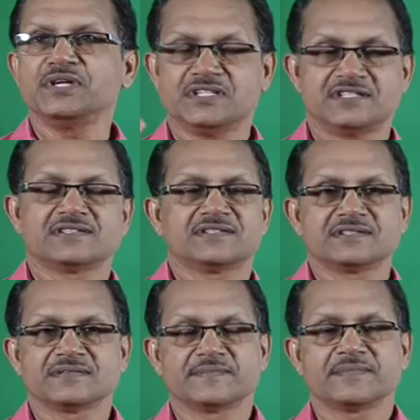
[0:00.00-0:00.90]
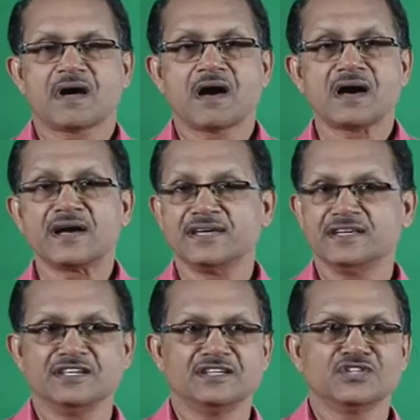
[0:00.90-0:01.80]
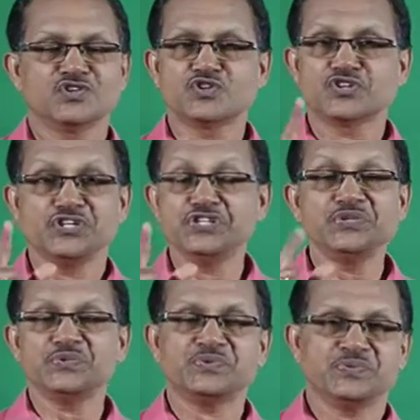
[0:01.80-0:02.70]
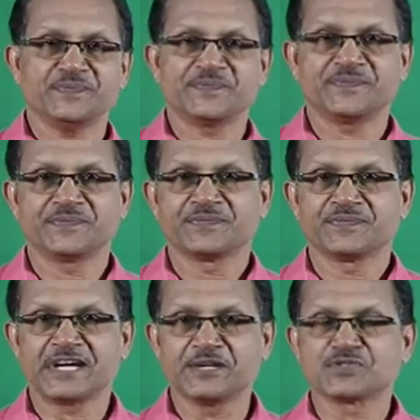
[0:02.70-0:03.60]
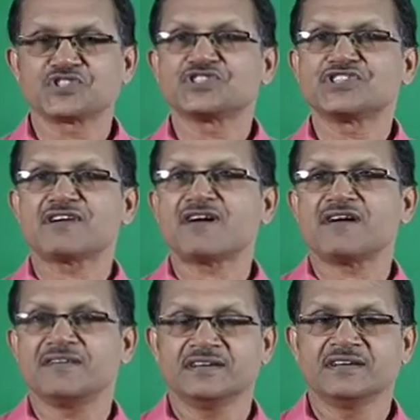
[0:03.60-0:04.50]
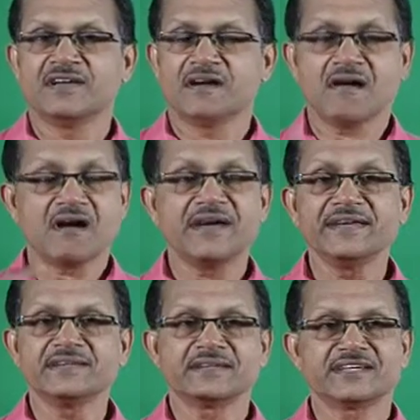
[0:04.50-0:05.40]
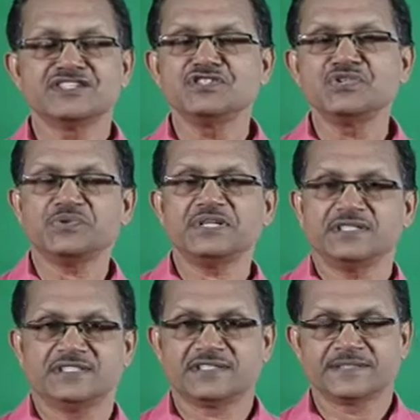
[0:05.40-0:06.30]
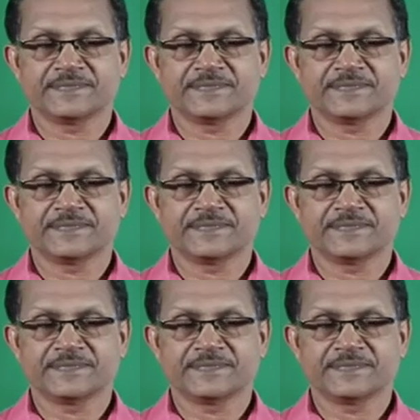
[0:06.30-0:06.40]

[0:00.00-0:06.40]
it, I not you, I am stressing I, I can do it.